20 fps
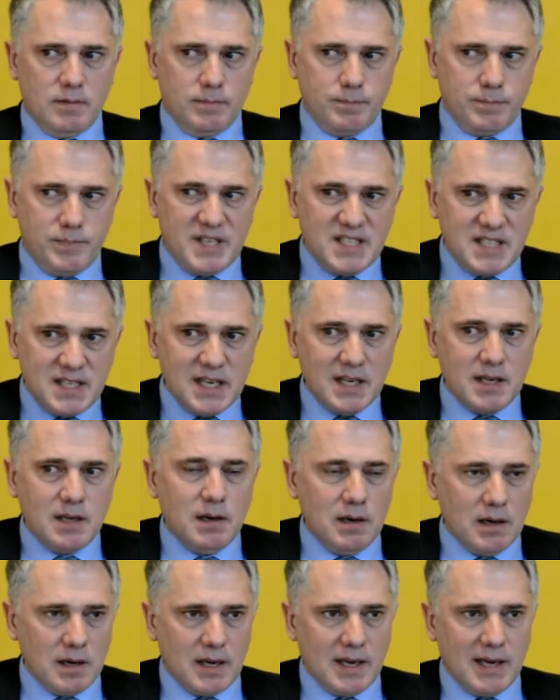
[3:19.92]

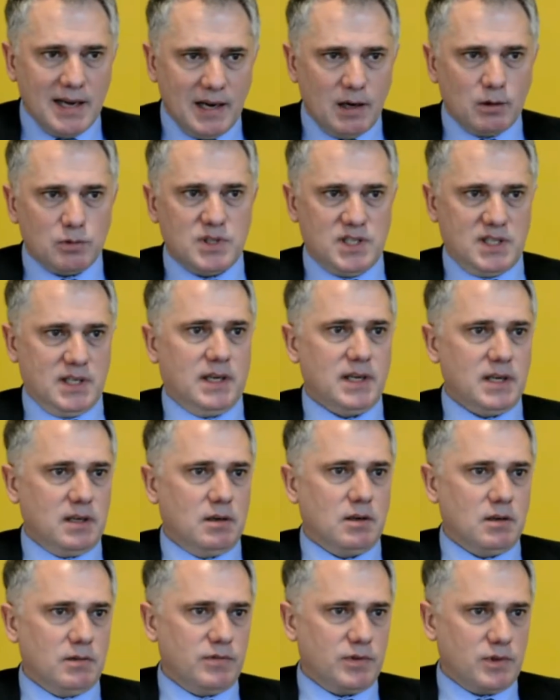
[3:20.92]
particularly outside
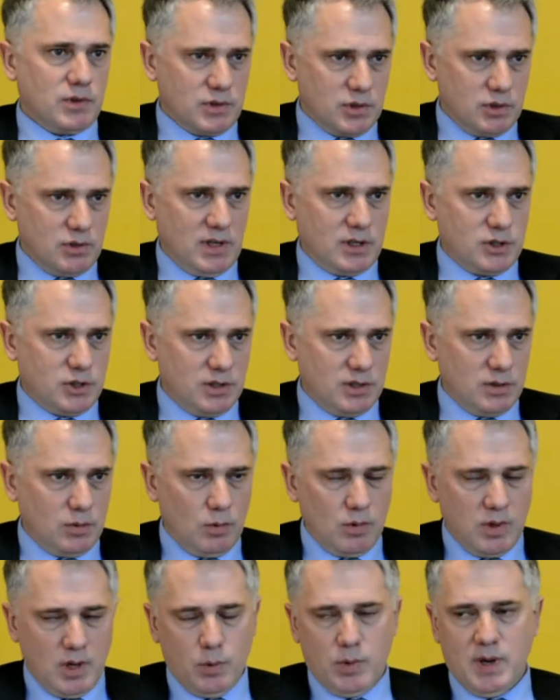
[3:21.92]
of construction,
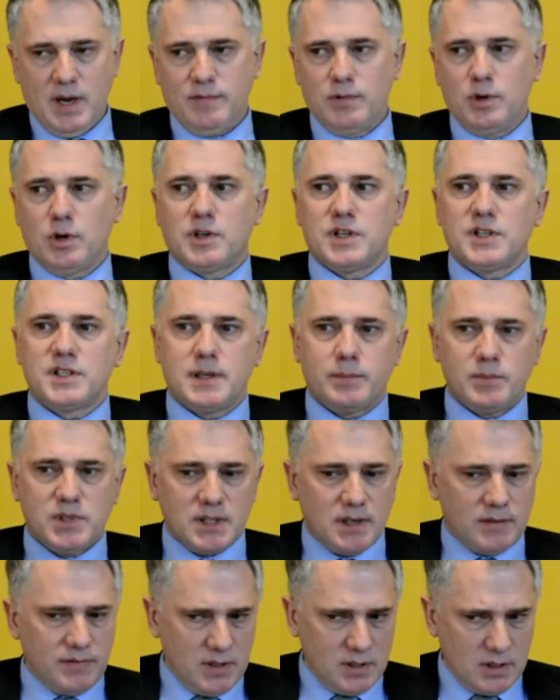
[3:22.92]
although we have looked at some
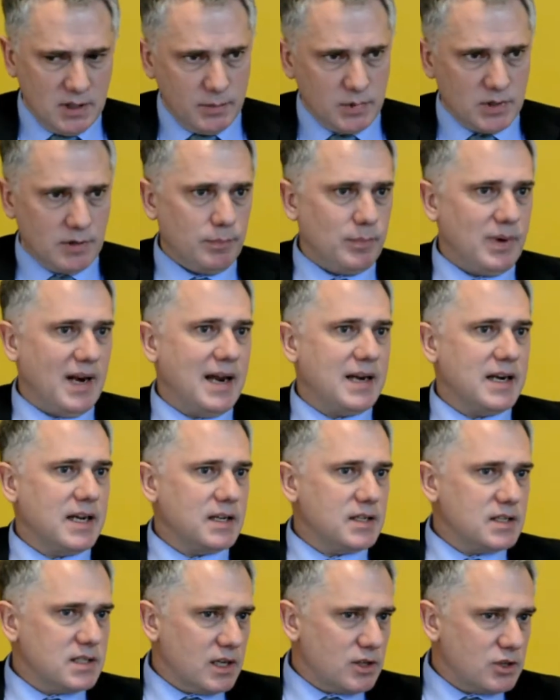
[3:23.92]
stuff in terms of
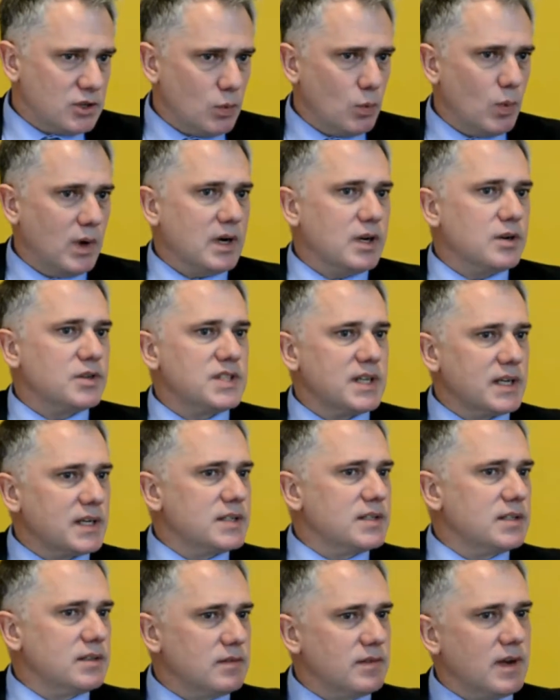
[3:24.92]
planning, Section
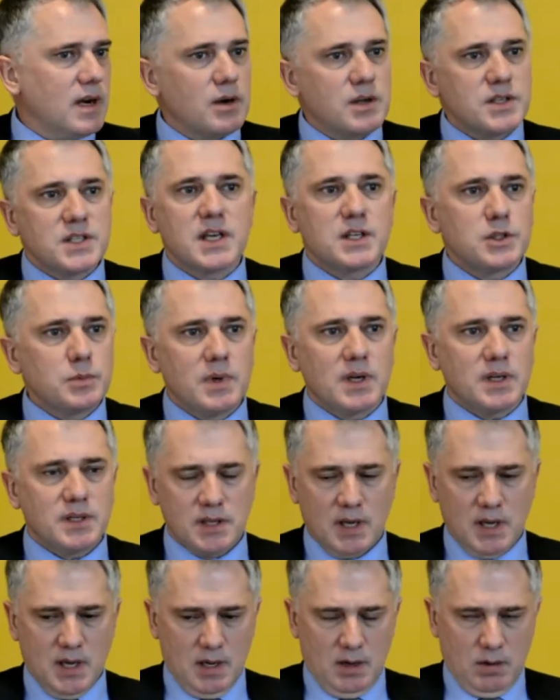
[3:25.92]
106 and various aspects
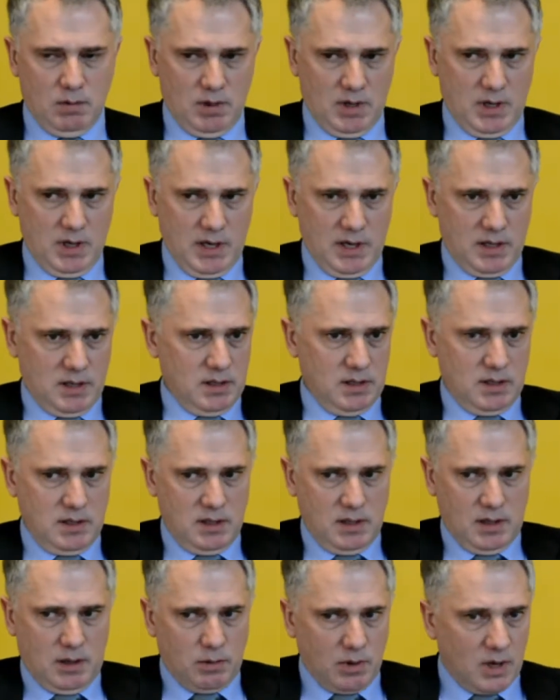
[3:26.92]

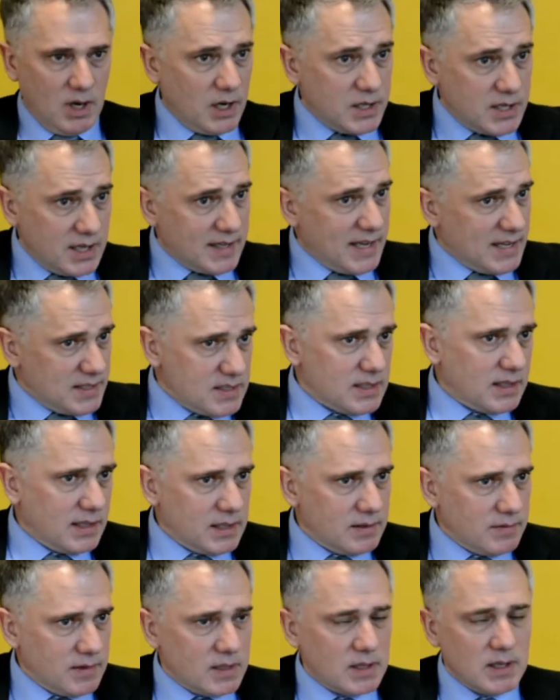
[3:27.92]
regarding that
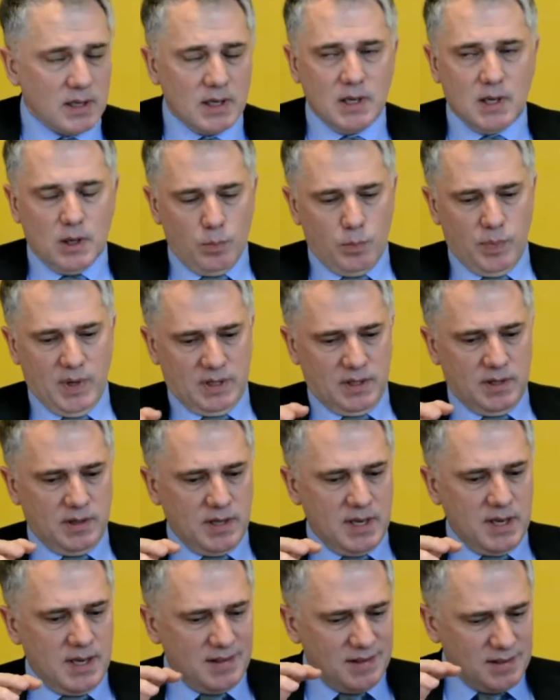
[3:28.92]
side of it. But
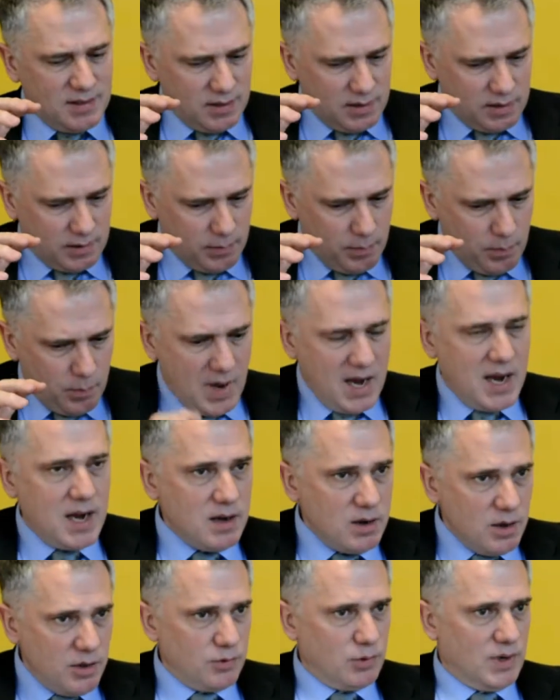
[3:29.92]
the
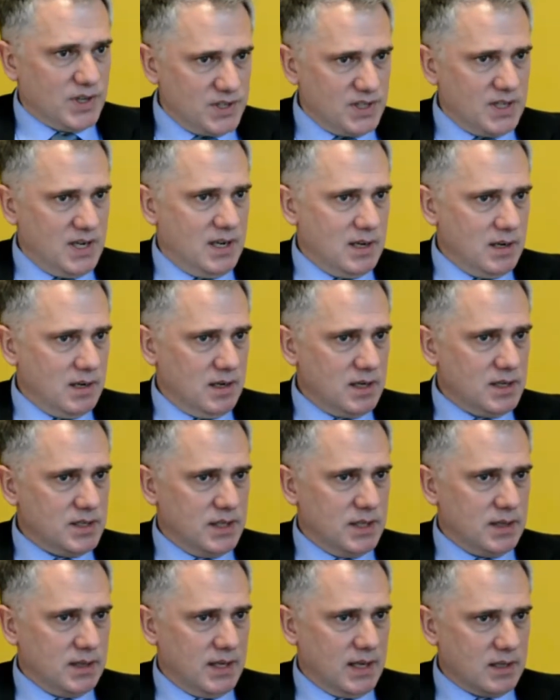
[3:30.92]
main thrust here is
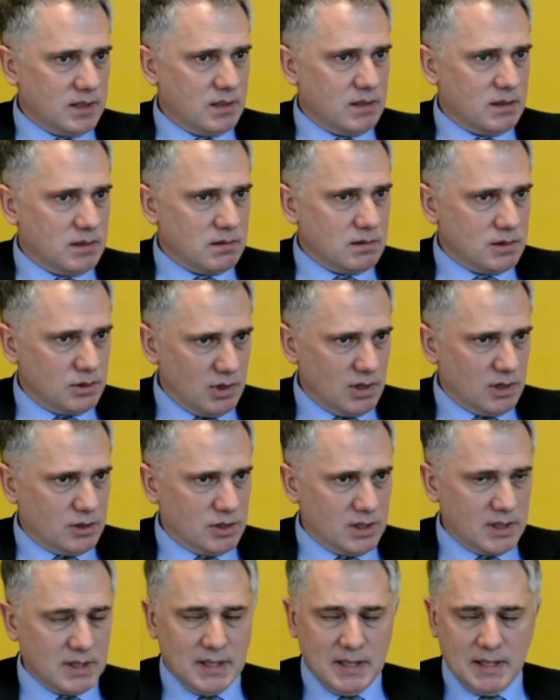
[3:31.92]
in that
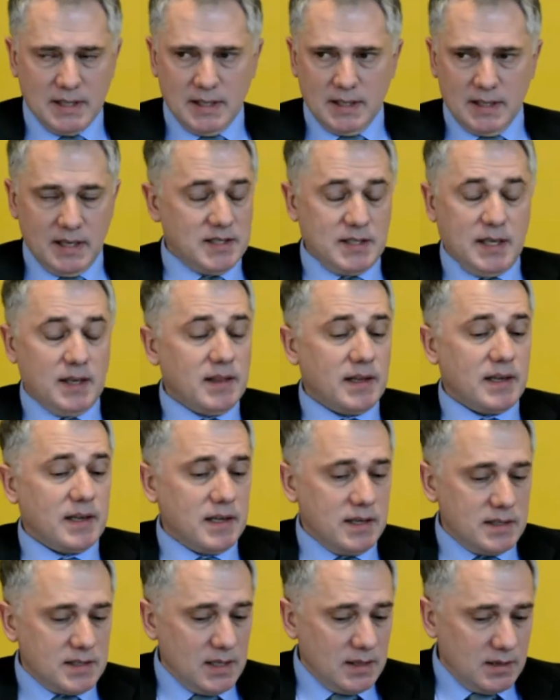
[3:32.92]
structure, is in
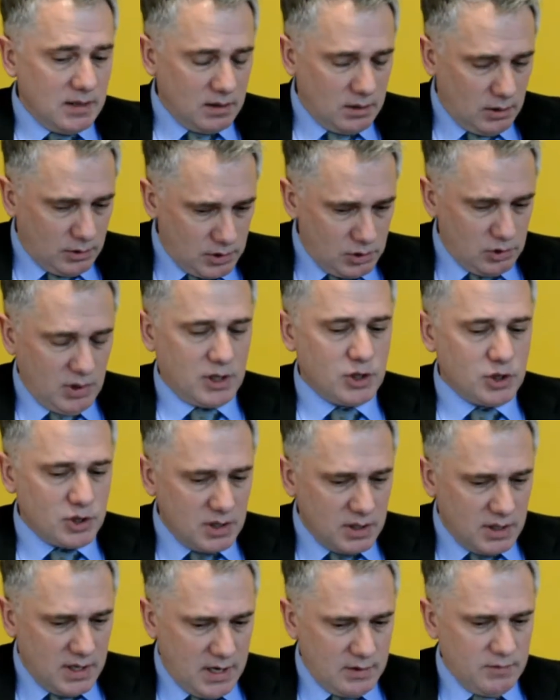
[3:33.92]
the
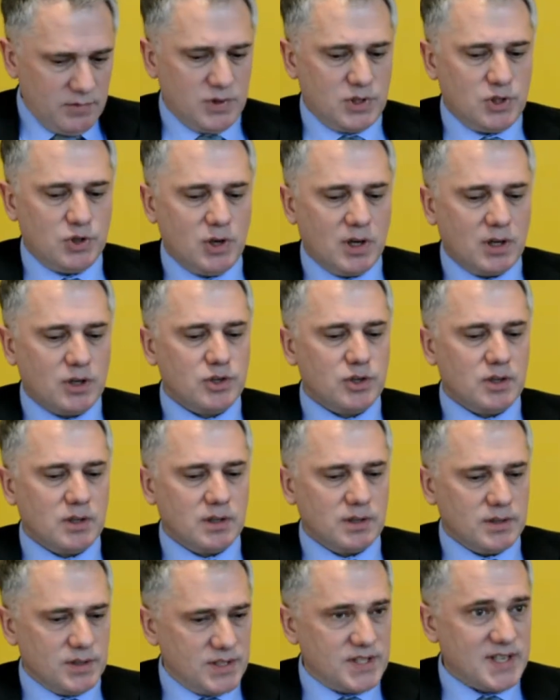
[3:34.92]
construction
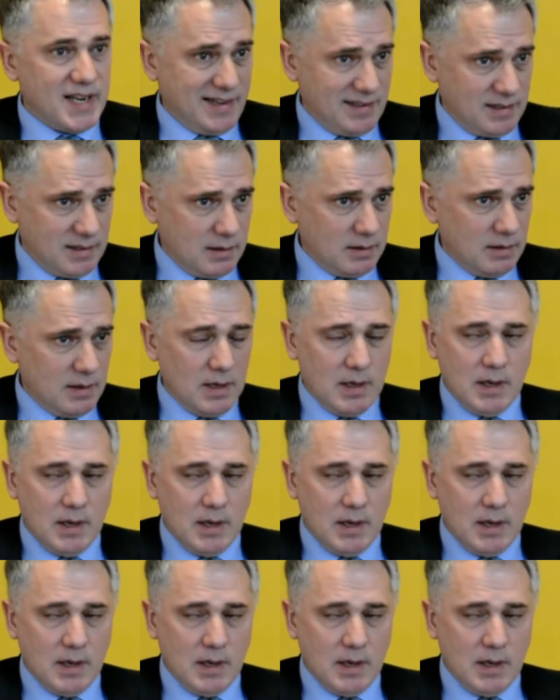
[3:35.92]
infrastructure sector.